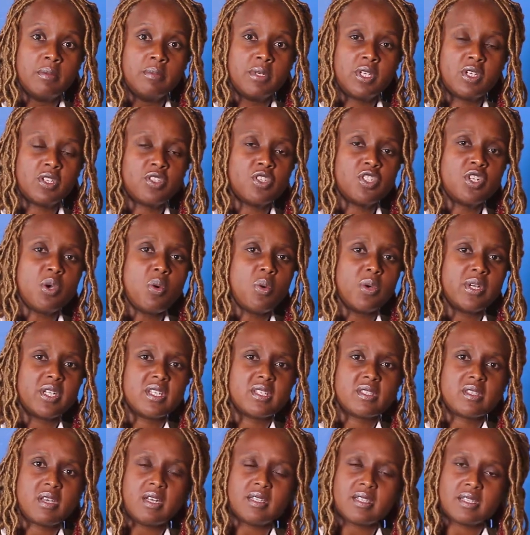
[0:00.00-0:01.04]
Because you don't want to
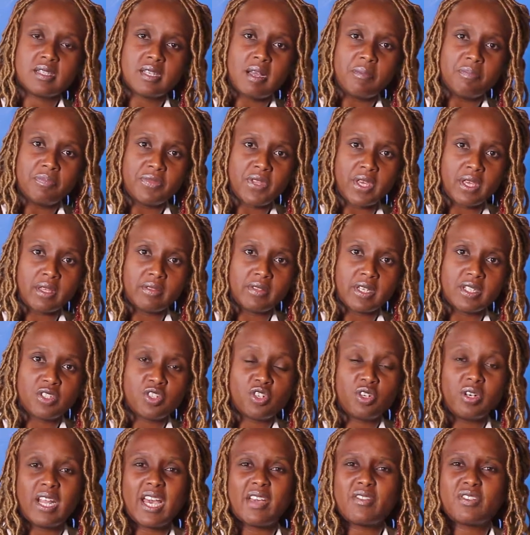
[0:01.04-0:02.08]
start something
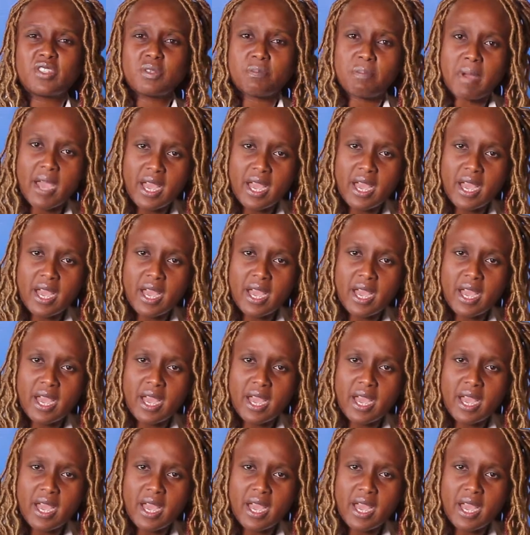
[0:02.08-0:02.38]
that's your life's